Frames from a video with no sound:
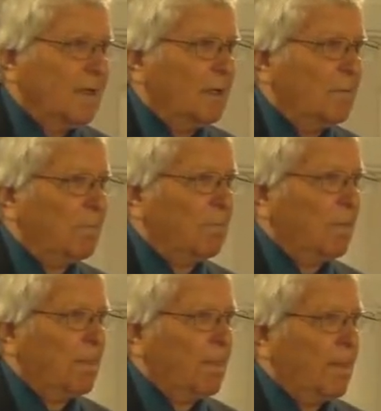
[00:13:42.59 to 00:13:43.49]
Uh,
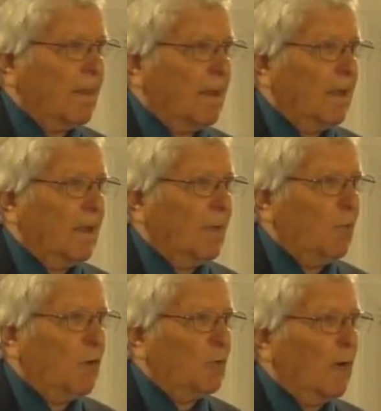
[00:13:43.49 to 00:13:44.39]
he
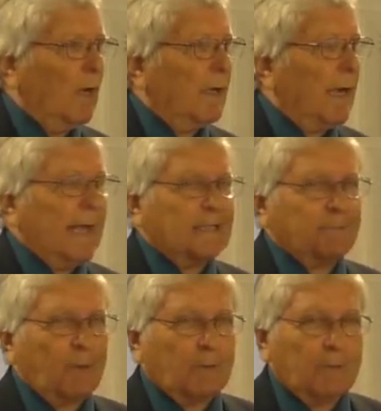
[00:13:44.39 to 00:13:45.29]
wasn't really an
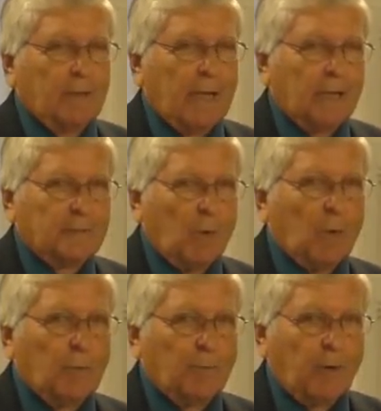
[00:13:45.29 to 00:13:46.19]
outsp
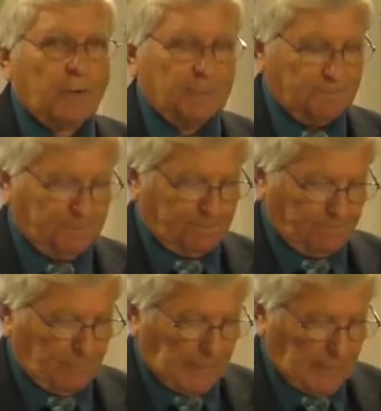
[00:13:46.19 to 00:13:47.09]
outspoken person.
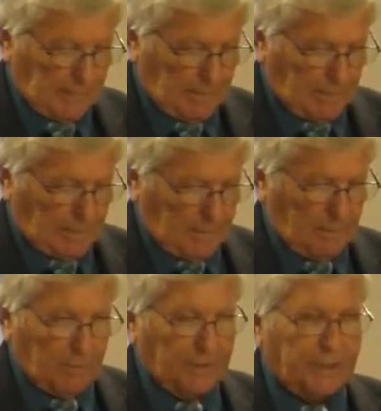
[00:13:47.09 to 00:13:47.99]

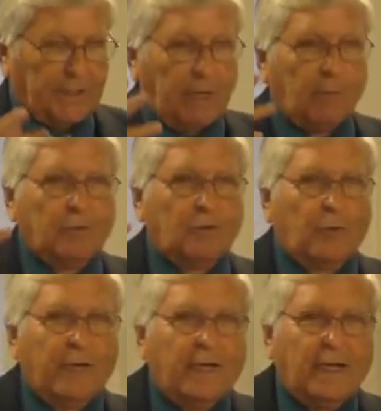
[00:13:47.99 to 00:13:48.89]
But he said there was
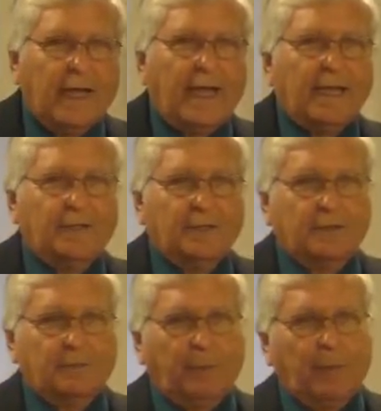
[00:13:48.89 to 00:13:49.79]
three
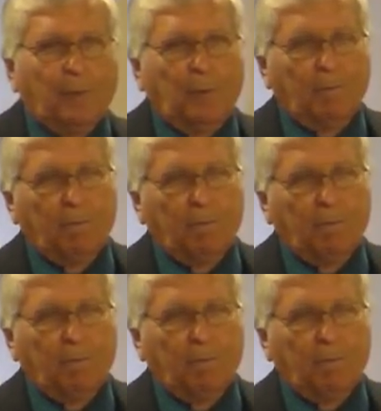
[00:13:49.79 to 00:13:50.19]
ages of people.